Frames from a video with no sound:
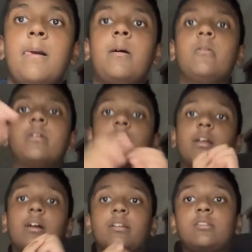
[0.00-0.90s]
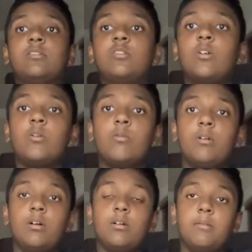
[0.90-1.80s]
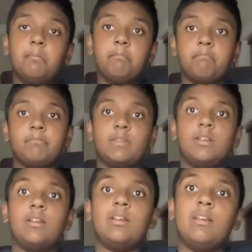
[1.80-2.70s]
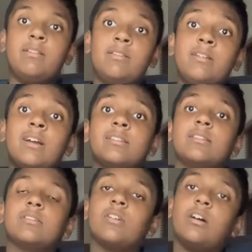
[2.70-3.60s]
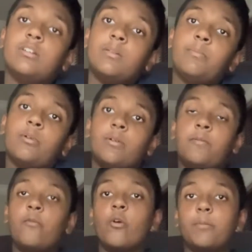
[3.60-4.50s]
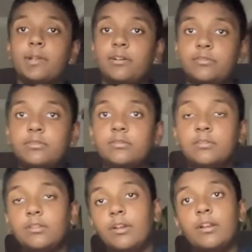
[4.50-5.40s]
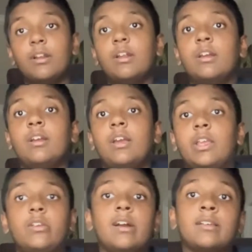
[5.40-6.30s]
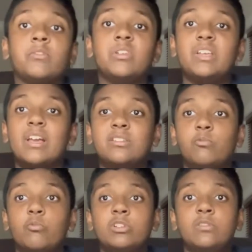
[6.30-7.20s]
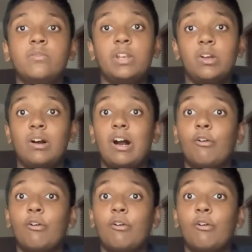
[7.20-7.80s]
Okay, guys, so, if you guys, so I'm gonna put a form down there, and you guys have to guess which video